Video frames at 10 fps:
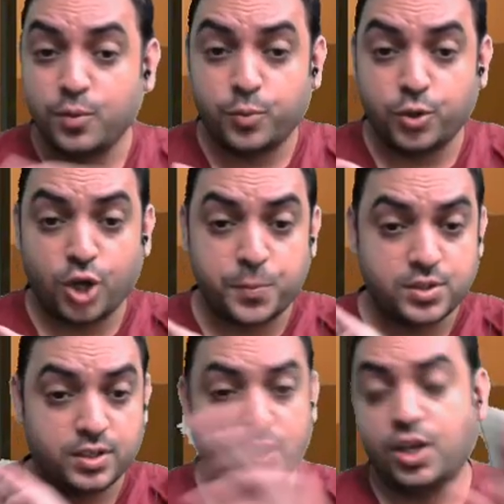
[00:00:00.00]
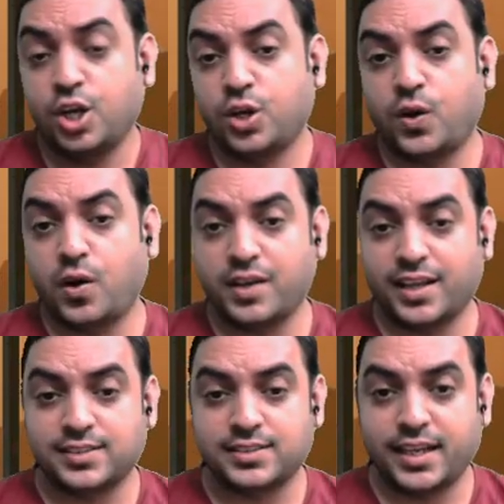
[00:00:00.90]
put option not
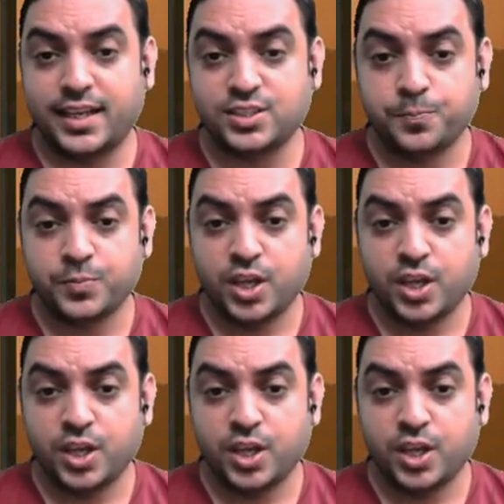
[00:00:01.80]
exercised.